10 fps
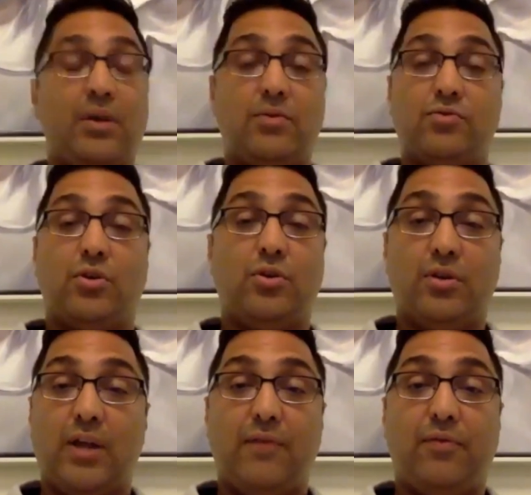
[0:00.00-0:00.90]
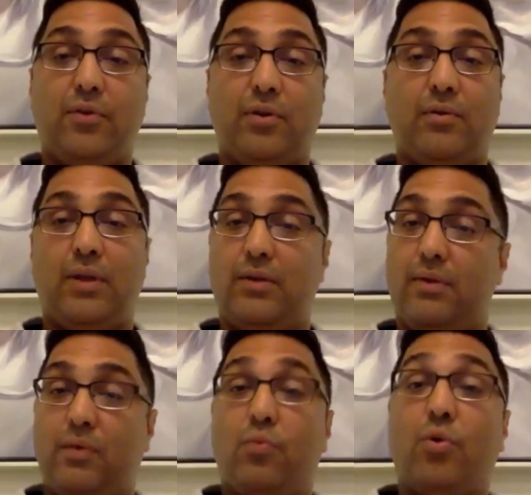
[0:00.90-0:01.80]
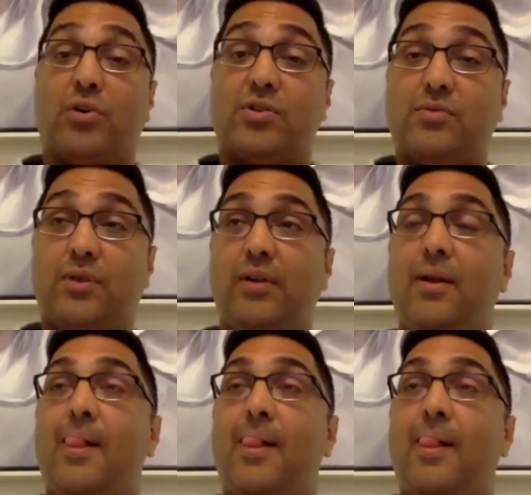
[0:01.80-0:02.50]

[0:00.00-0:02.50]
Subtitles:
It's a good life for you, and it works, right?